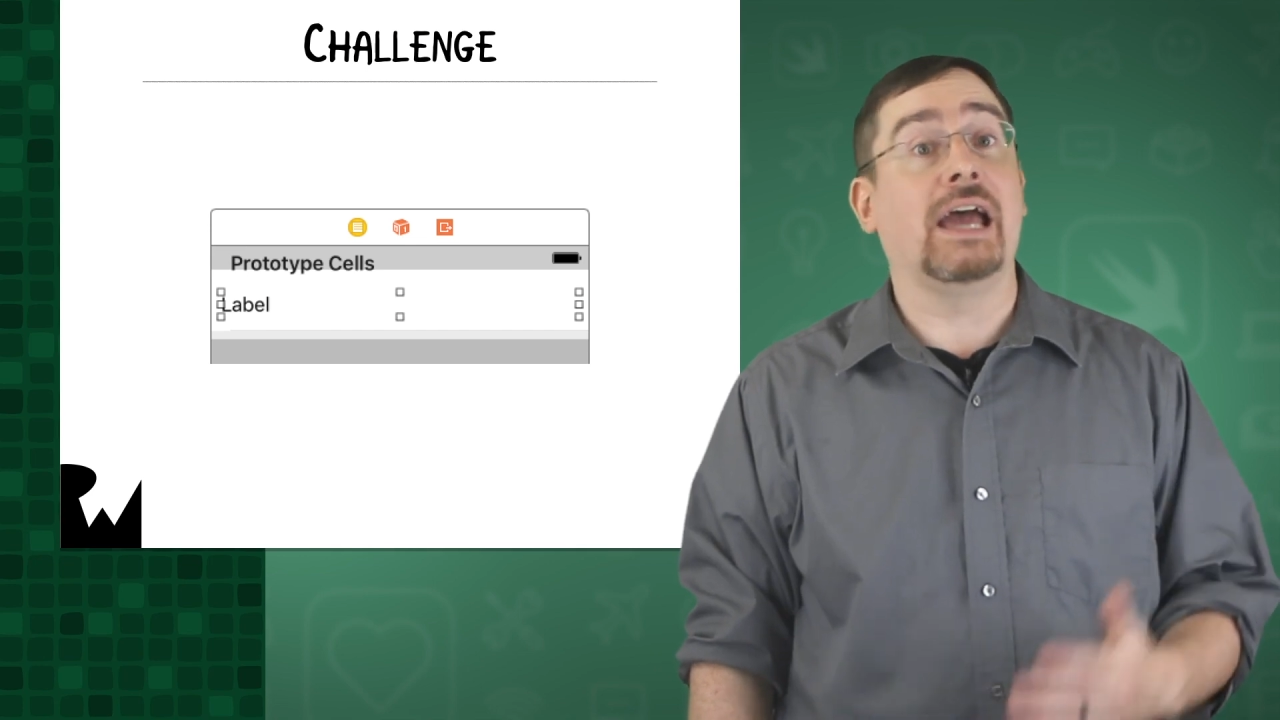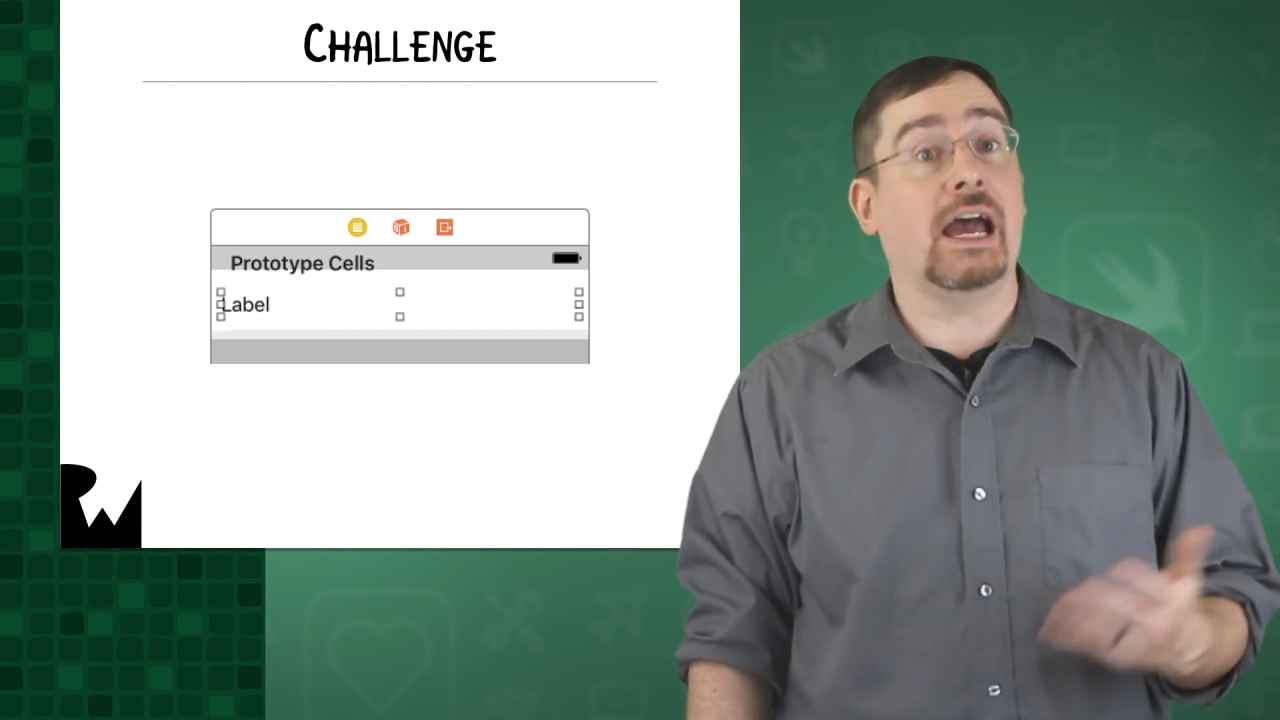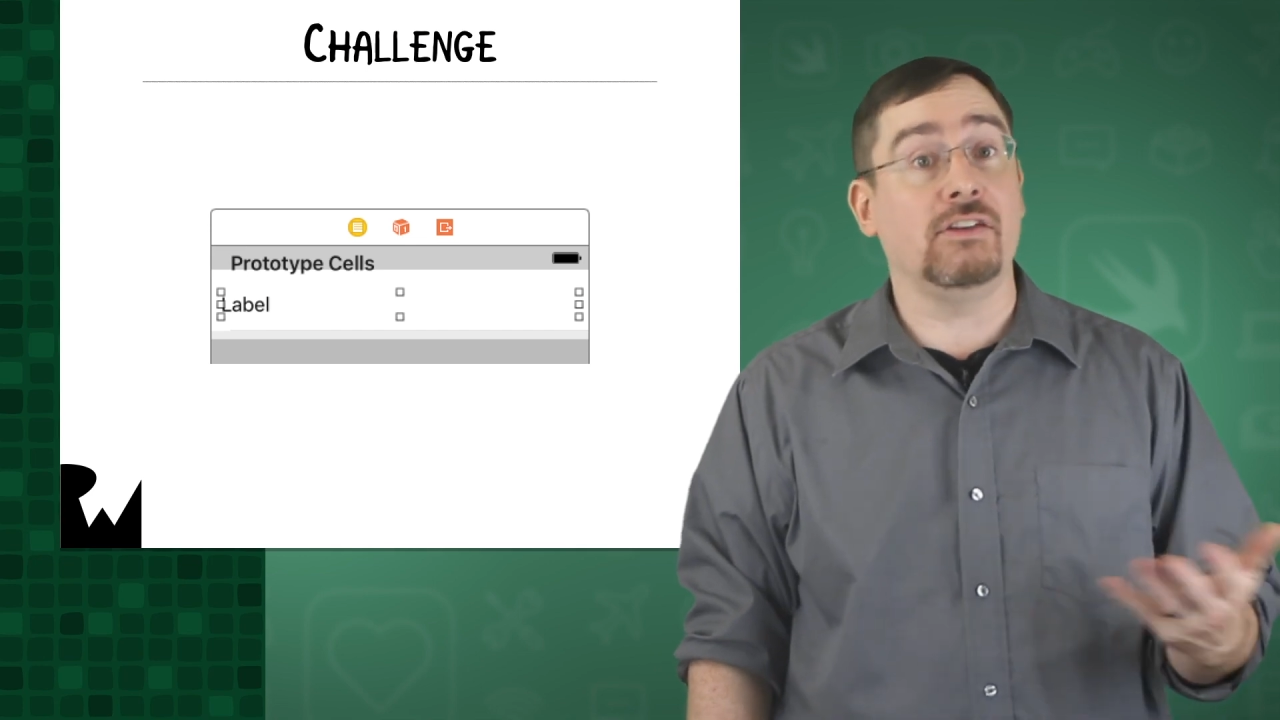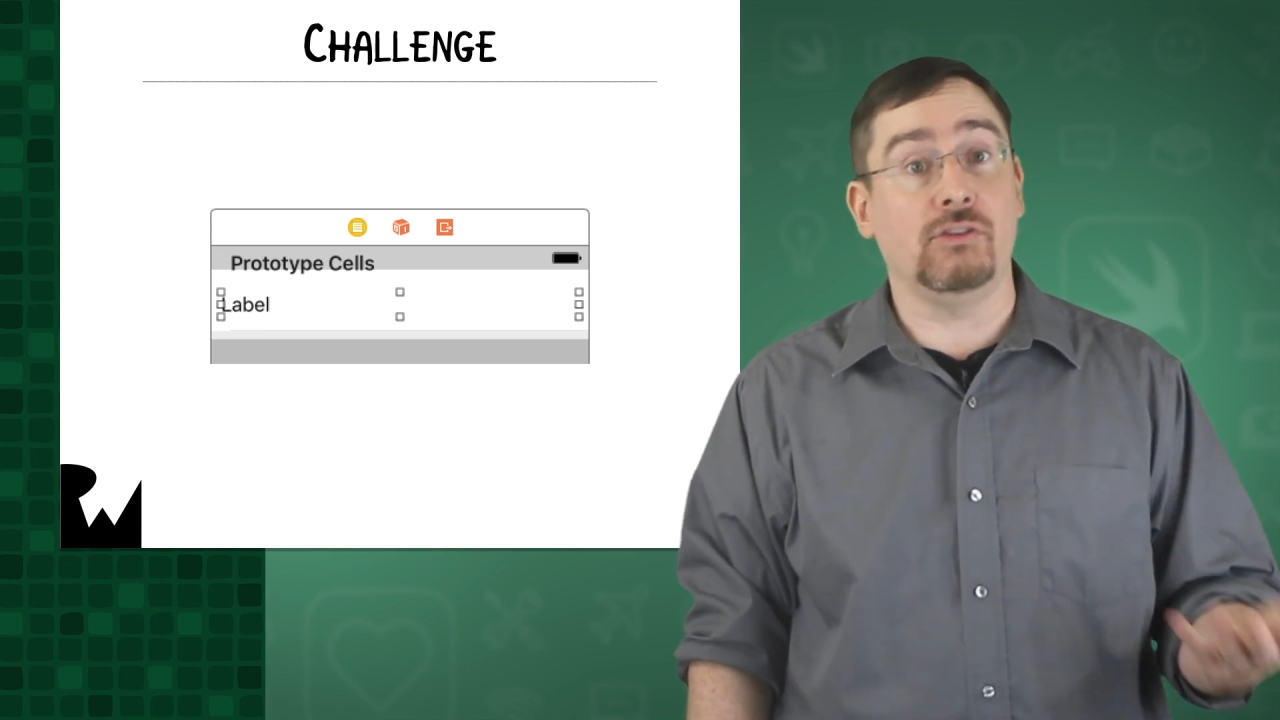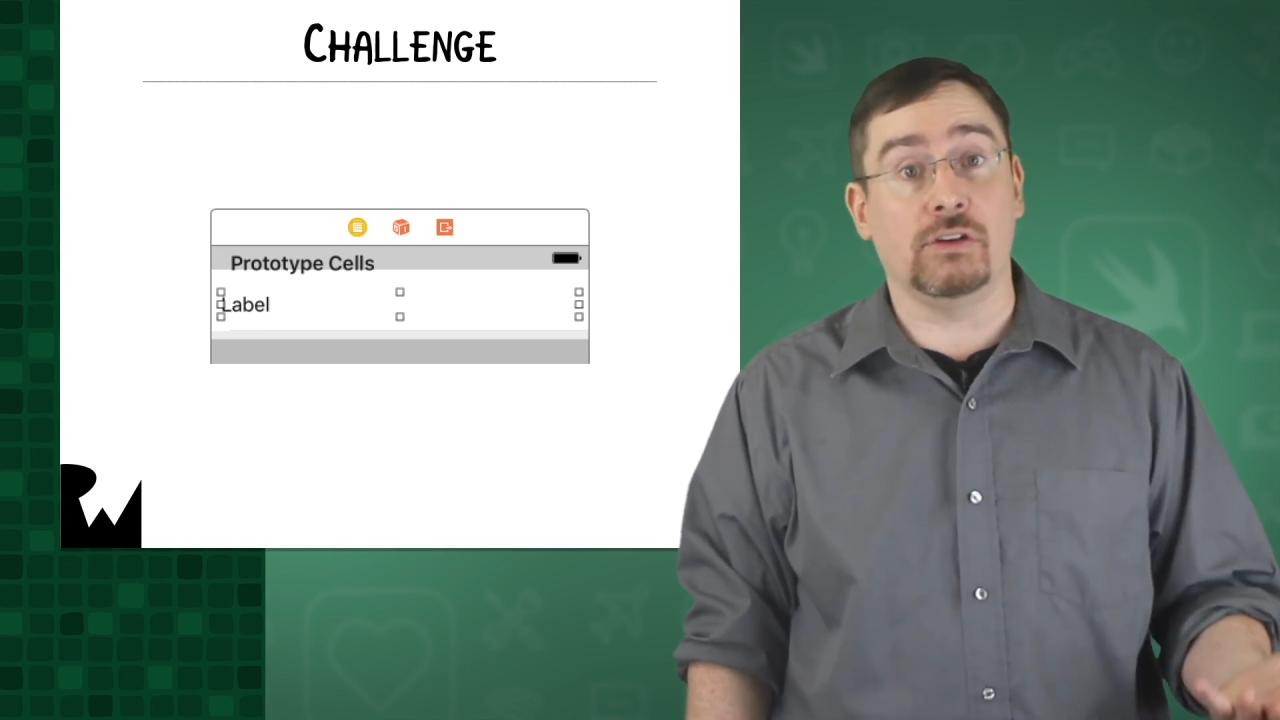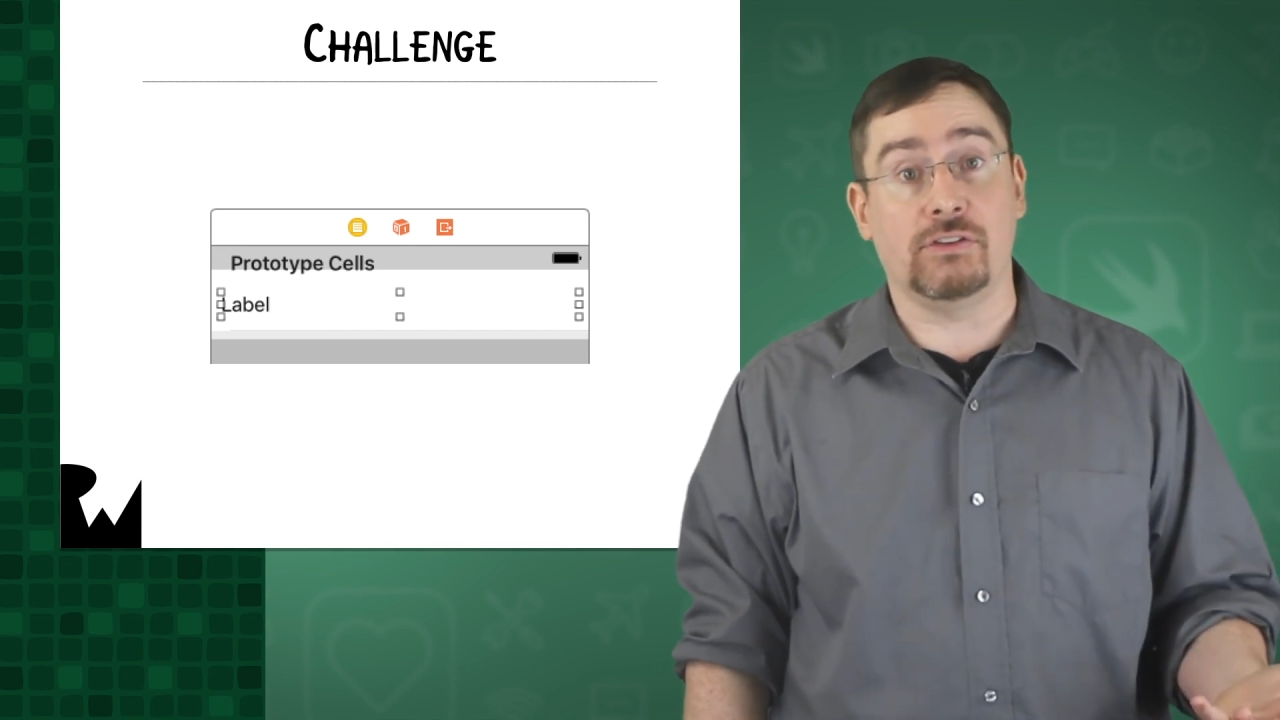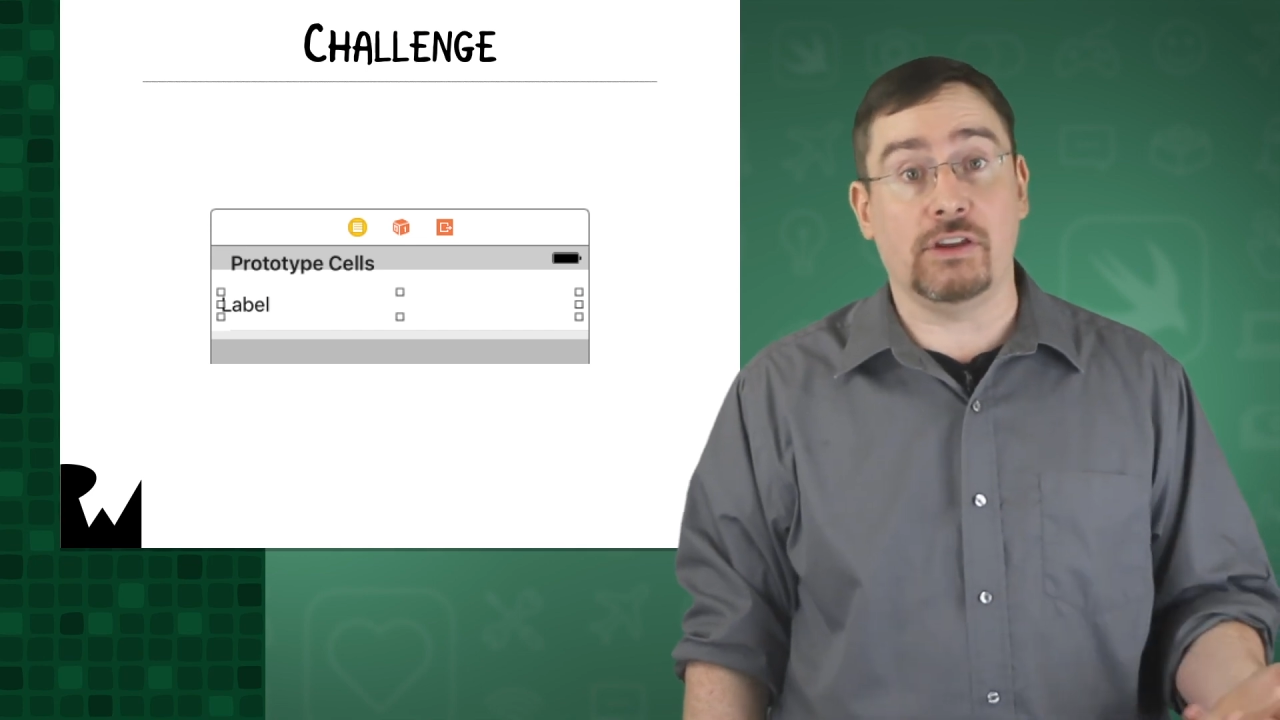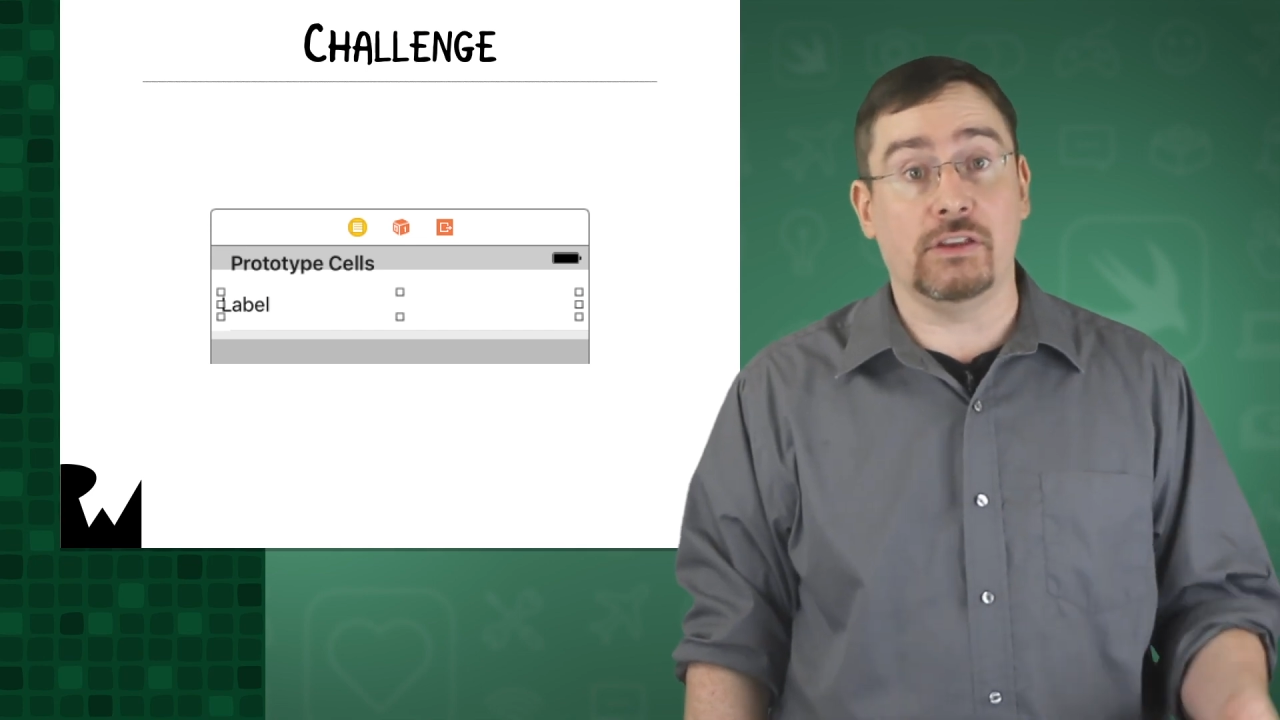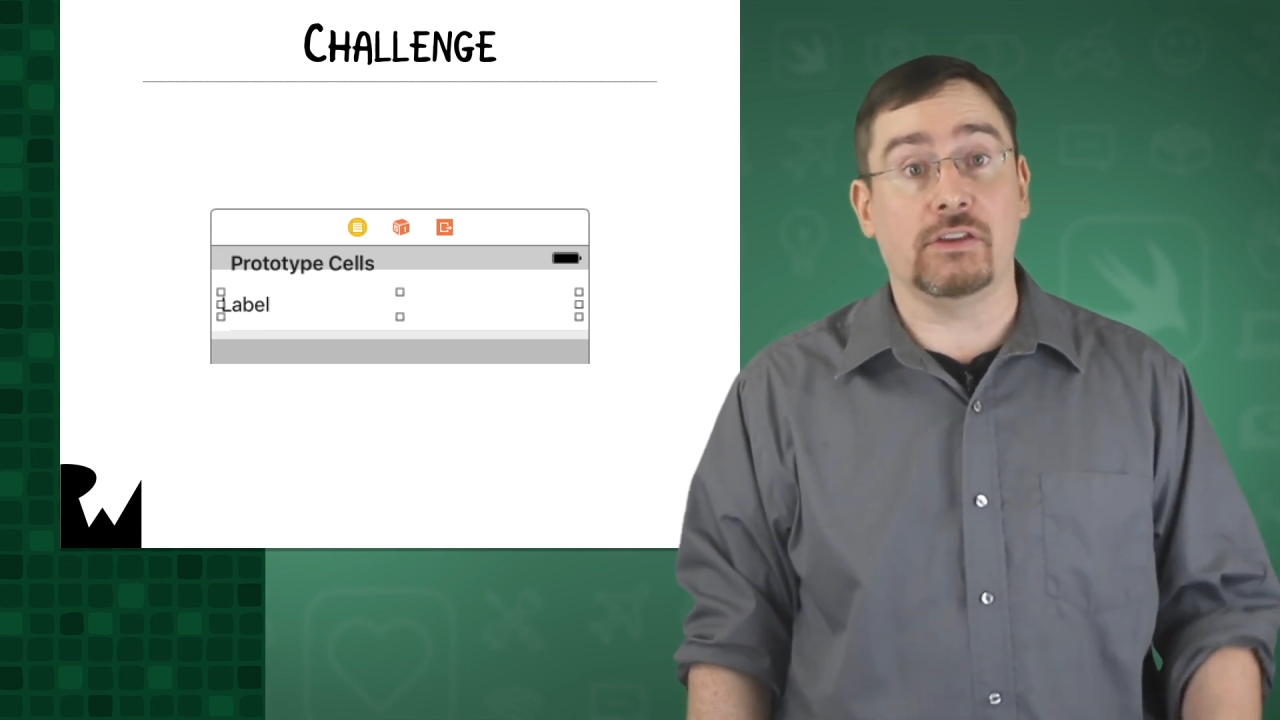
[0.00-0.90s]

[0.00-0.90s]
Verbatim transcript: as you can see